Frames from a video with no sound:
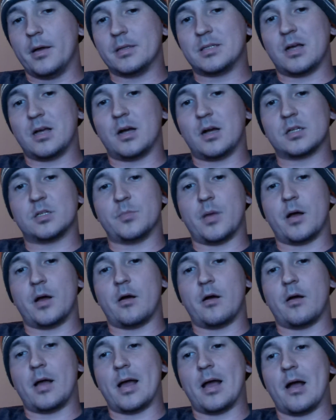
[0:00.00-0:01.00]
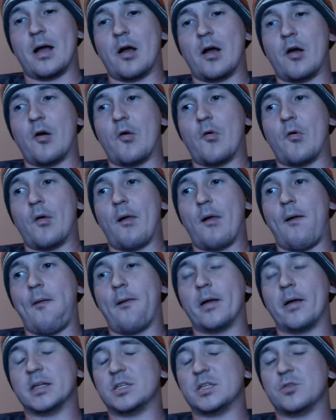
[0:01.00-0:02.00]
talks about how,
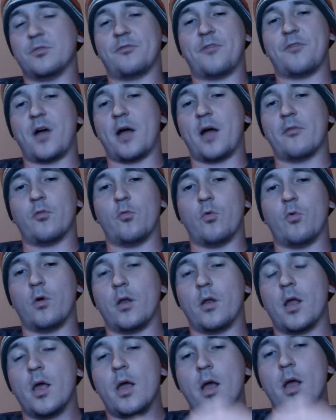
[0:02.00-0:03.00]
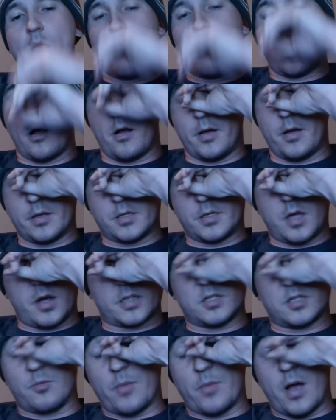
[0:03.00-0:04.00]
it's either 5 or 1, it
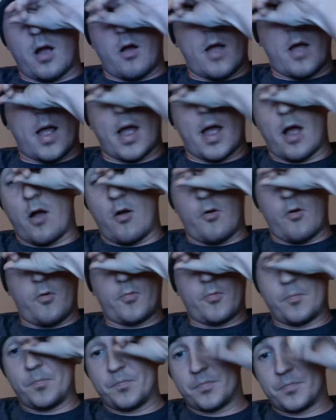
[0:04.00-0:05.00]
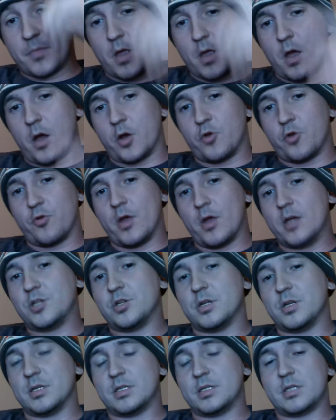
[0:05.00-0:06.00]
talks about how
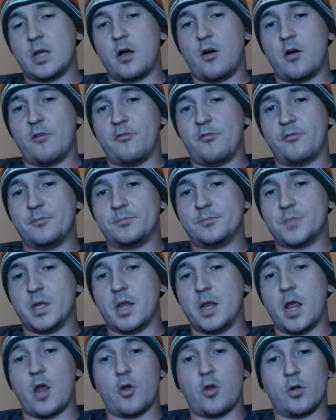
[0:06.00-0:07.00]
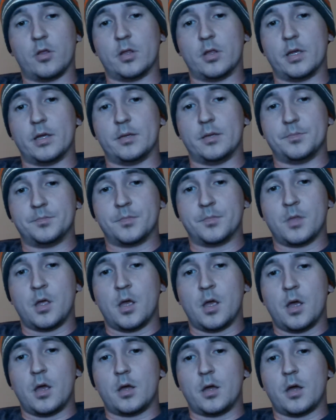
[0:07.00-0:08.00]
creation itself inherently
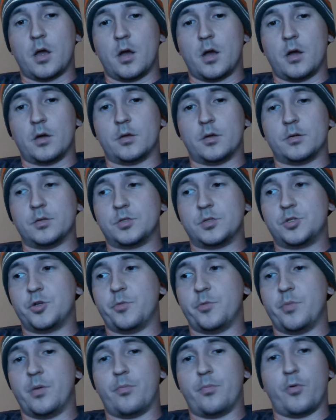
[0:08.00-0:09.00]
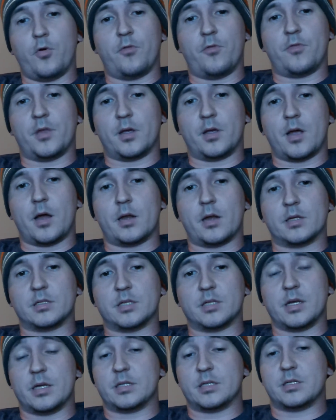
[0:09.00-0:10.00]
should be proof that God
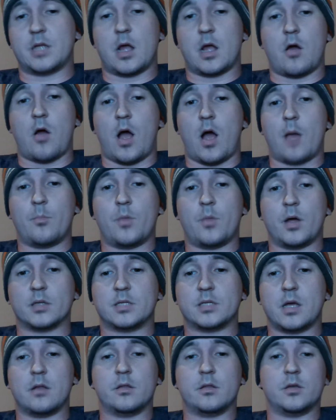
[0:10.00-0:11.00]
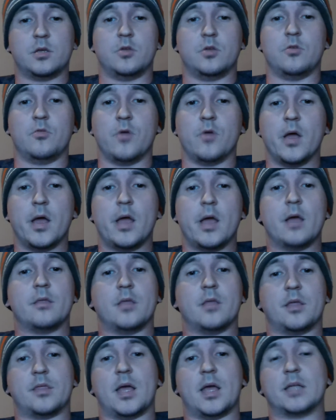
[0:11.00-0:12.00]
exists. Now, I'm not telling you
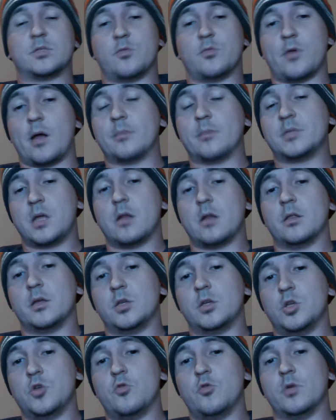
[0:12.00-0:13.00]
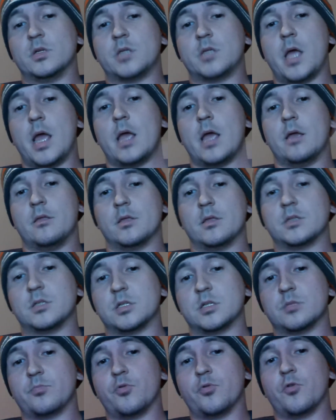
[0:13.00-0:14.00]
that that's what I'm telling you is, hey, this
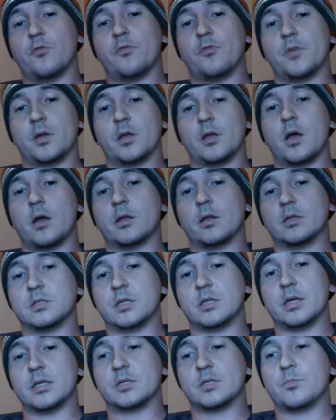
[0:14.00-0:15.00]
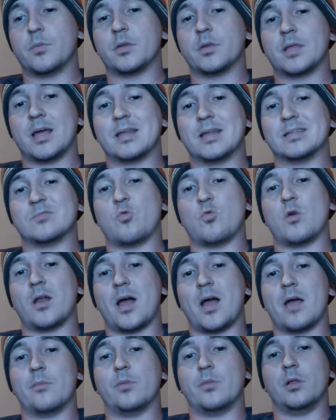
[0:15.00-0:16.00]
is proof that God exists, but that is what
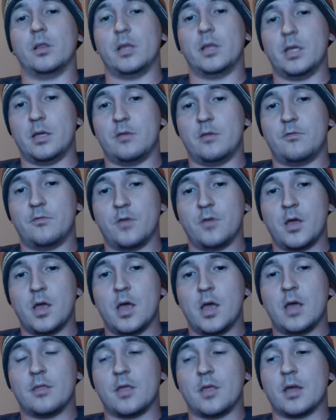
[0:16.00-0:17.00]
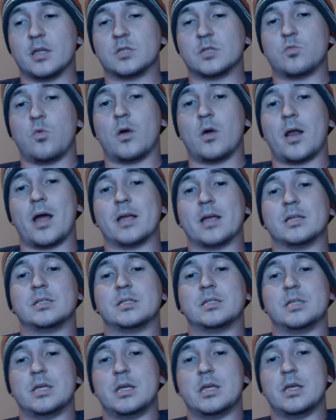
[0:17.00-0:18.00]
I believe. That is what I
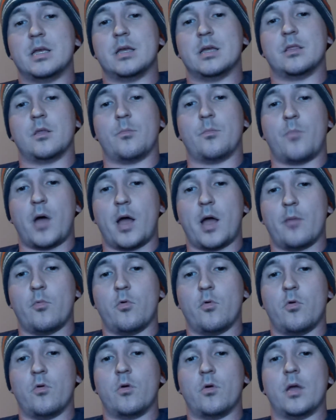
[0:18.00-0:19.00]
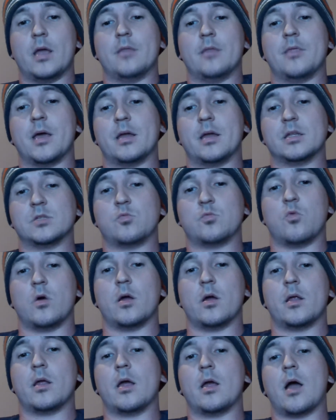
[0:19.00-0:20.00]
see in the Bible, and that is
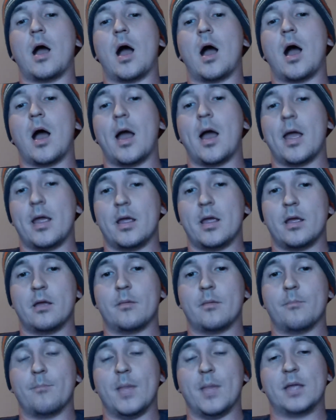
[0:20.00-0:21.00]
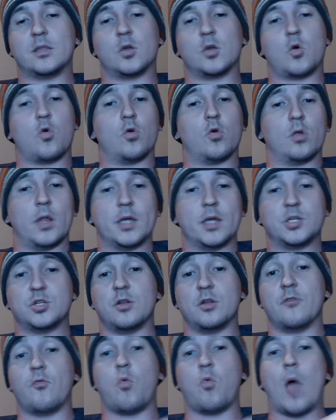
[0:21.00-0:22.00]
what I make the correlation
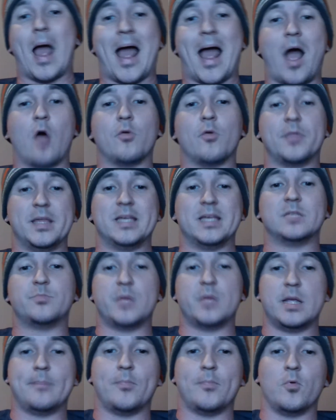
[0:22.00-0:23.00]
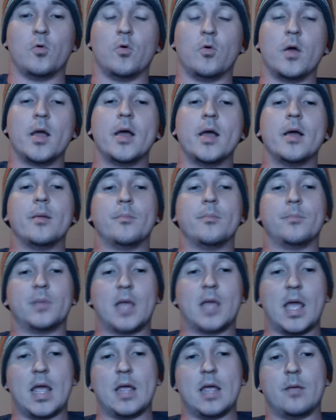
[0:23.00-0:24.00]
of how these people
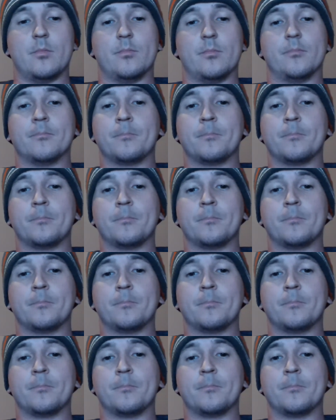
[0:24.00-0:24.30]
came